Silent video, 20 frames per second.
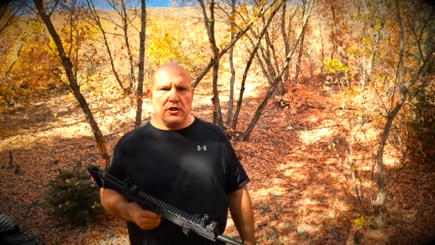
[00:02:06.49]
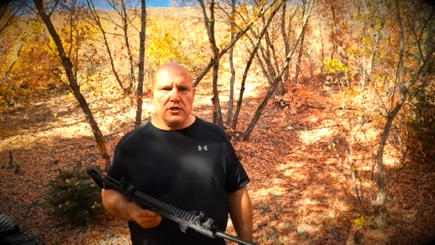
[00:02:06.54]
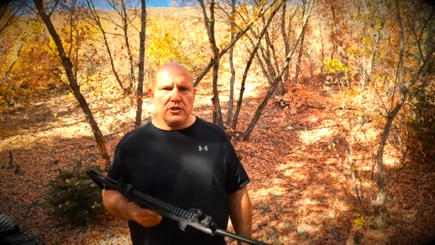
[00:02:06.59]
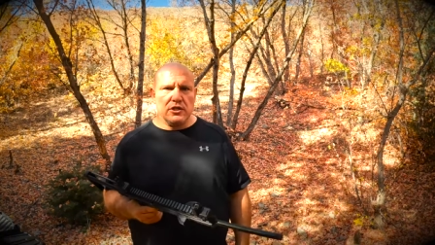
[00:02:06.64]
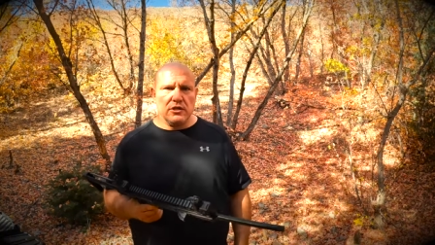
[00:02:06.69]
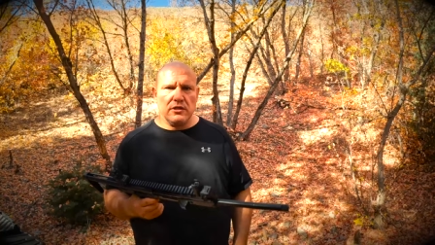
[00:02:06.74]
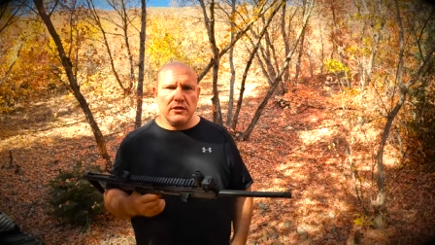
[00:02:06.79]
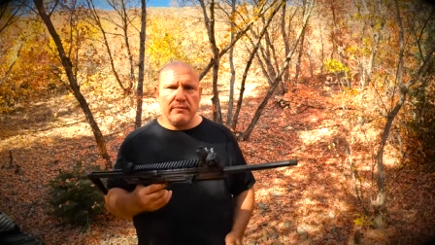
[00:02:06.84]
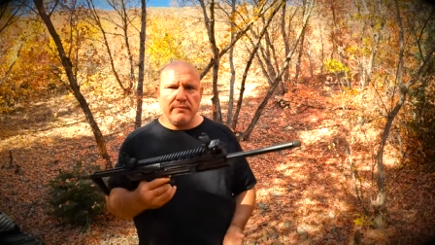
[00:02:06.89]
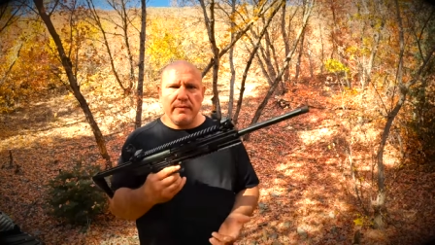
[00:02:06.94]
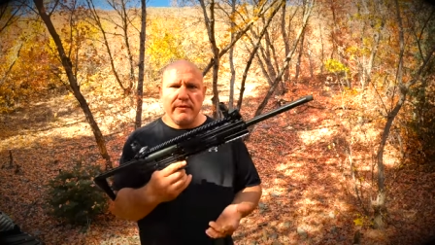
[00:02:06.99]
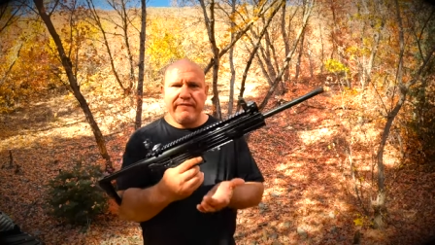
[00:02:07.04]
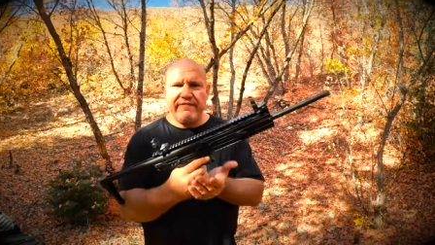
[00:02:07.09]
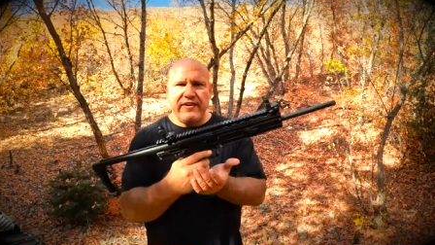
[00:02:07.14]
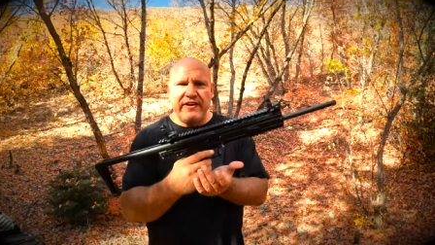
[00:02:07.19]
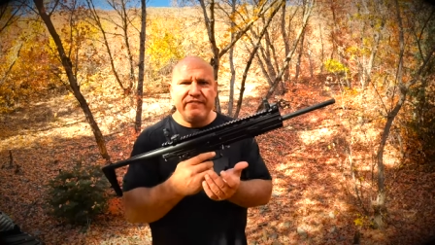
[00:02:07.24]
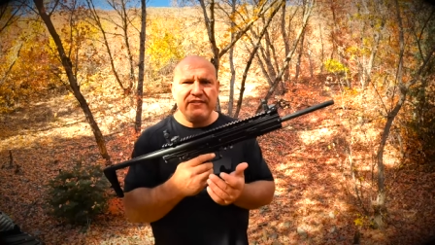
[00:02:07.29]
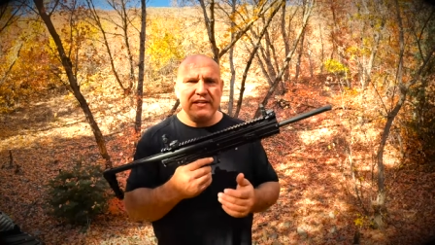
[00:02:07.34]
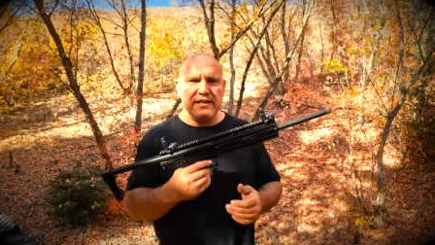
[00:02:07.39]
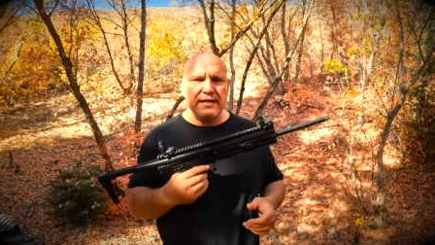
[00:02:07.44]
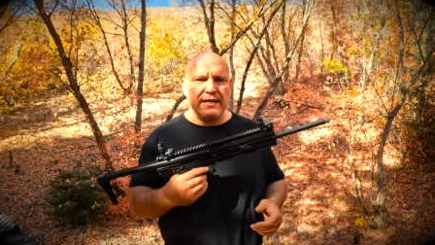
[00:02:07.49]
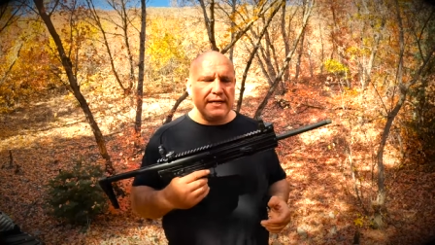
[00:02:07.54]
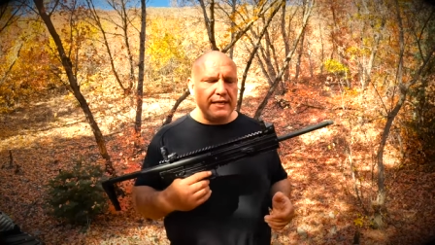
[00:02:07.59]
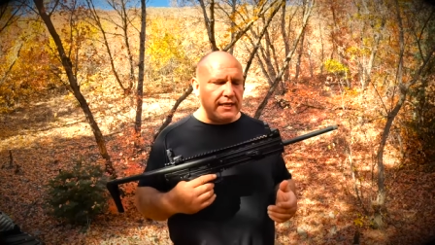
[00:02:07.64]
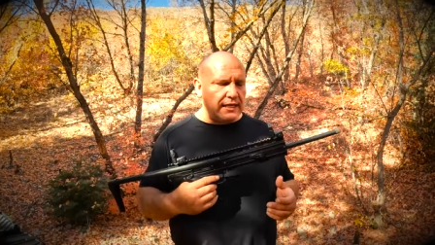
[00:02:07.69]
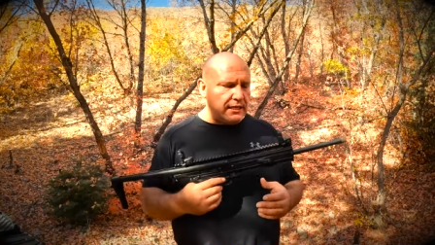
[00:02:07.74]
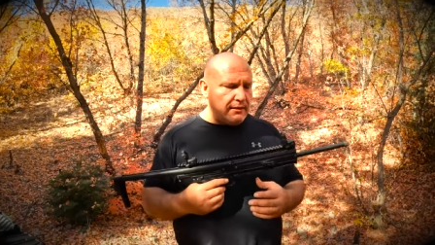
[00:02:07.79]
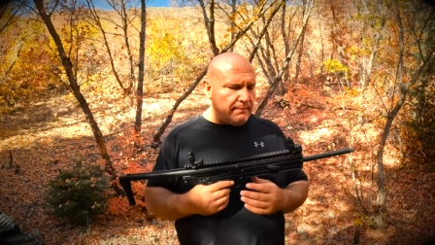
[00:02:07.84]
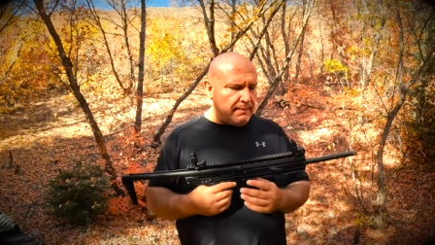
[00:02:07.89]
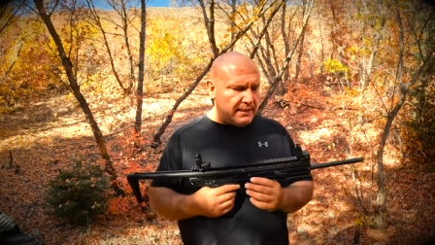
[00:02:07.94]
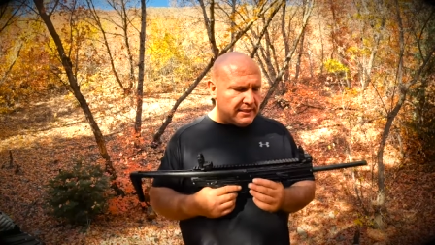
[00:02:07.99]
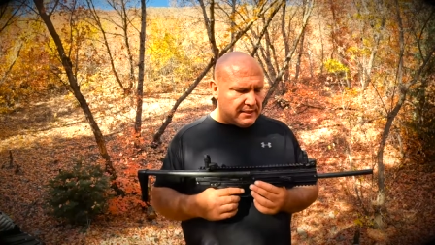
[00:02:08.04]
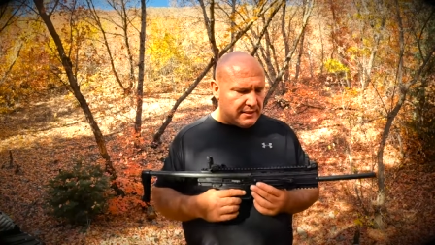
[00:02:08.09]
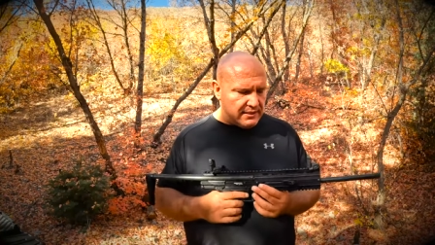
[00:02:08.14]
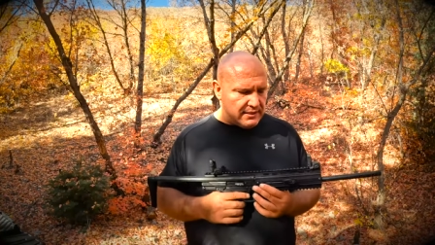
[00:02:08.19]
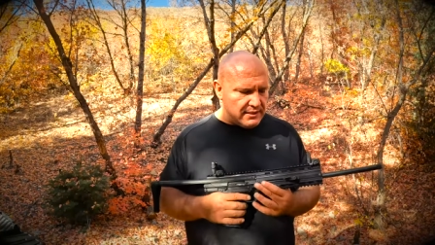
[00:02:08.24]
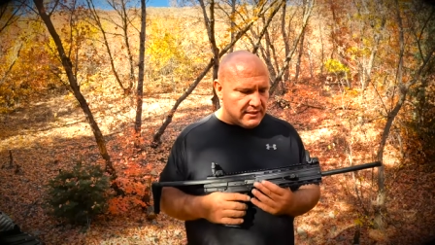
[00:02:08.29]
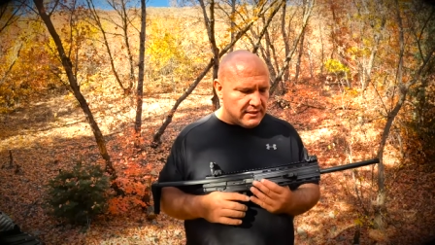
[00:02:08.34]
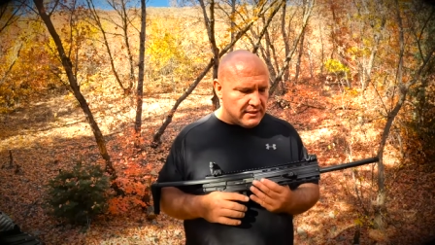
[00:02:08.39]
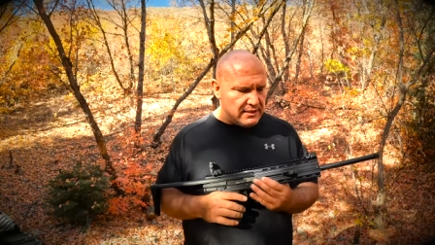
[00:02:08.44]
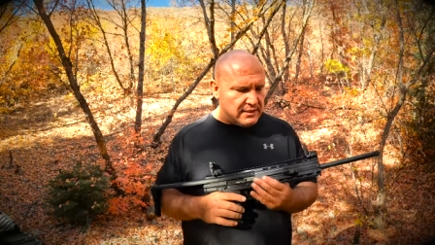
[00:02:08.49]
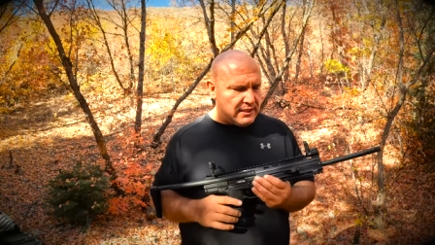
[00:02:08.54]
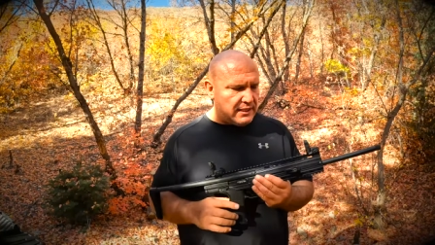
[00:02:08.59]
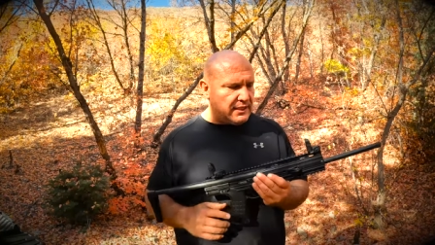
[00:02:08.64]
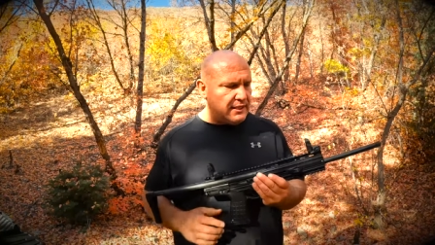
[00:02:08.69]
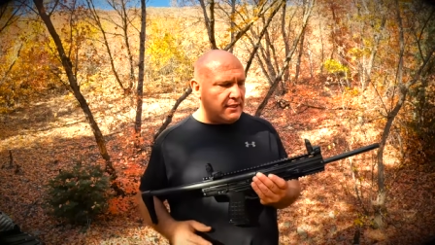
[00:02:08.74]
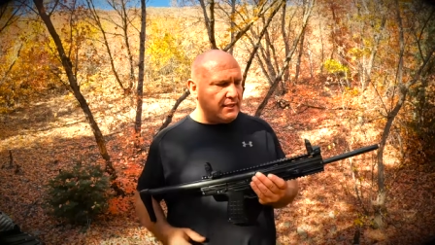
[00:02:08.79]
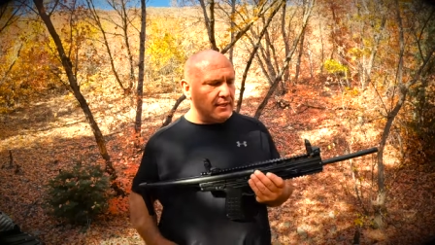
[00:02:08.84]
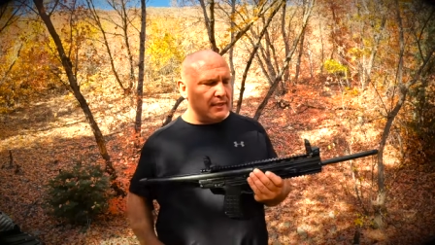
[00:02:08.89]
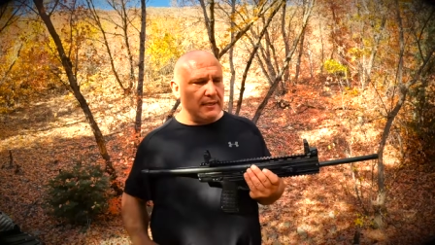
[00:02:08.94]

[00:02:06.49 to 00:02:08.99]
So number five thing I like about this is I